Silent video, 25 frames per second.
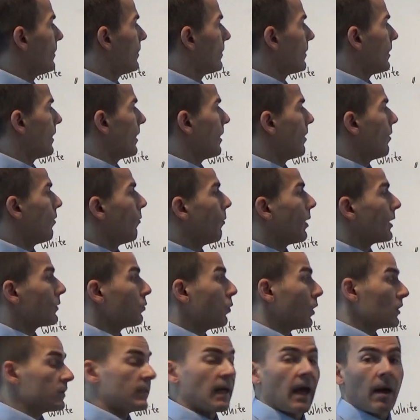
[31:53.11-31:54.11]
yeah, but
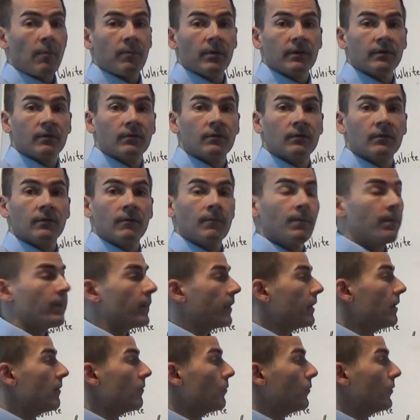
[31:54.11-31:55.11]
what happens
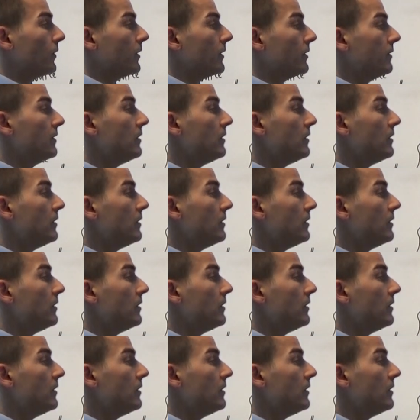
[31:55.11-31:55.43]
if we